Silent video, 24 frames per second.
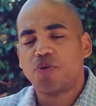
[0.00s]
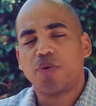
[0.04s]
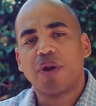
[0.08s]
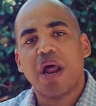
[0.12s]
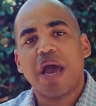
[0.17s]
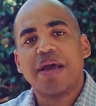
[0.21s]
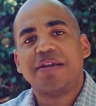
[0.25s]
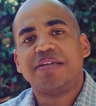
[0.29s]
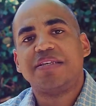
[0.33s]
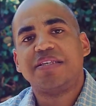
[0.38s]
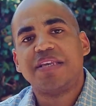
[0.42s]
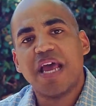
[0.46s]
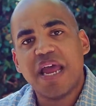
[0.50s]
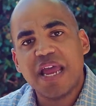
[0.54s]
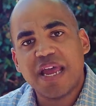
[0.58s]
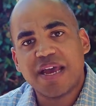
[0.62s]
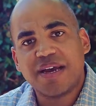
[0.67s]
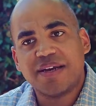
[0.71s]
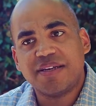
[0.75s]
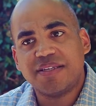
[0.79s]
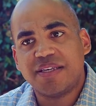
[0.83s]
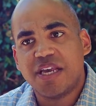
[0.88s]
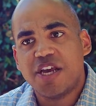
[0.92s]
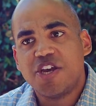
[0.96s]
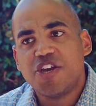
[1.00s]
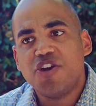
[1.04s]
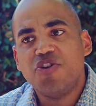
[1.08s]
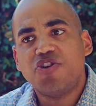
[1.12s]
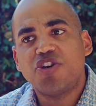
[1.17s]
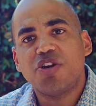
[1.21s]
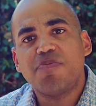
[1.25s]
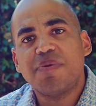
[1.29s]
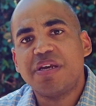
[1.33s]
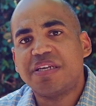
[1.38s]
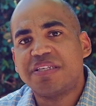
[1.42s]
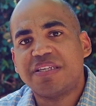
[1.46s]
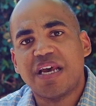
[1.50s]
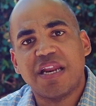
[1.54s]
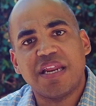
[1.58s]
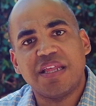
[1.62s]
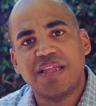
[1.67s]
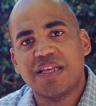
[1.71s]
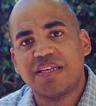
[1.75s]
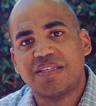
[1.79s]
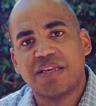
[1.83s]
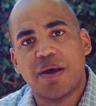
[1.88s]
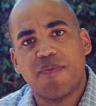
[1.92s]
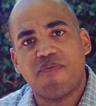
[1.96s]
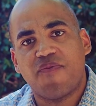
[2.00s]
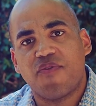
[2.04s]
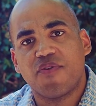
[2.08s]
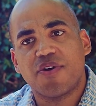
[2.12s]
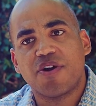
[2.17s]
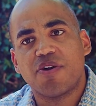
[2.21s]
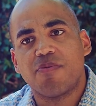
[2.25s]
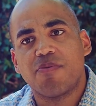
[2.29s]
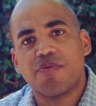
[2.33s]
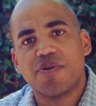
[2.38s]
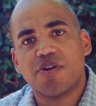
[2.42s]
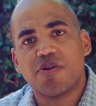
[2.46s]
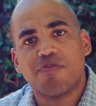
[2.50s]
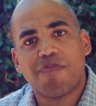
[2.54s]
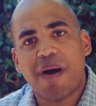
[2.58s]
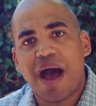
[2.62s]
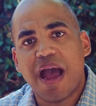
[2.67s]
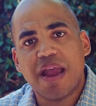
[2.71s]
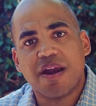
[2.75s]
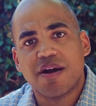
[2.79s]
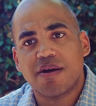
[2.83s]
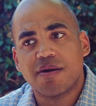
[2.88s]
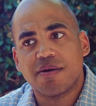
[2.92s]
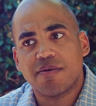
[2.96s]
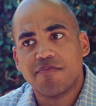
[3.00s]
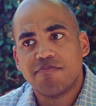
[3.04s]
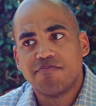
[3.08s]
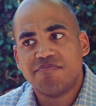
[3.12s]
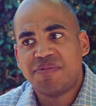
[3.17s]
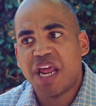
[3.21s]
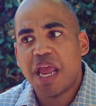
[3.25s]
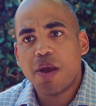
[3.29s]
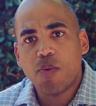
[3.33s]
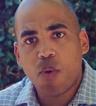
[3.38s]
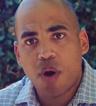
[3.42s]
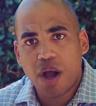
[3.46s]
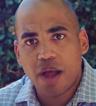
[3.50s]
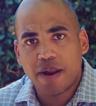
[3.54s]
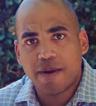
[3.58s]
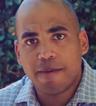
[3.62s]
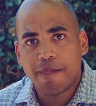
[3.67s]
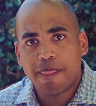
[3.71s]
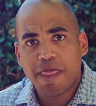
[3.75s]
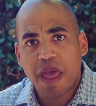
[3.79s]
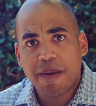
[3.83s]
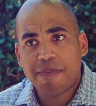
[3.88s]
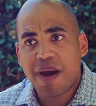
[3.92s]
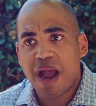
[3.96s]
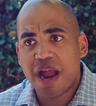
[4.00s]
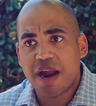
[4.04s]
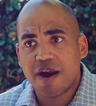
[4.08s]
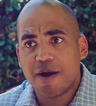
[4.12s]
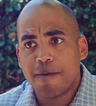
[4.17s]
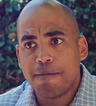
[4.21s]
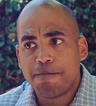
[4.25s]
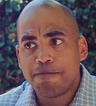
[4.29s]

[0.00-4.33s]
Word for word: what I'd say is, you should be setting this up for your buyer day one. Hey buyer,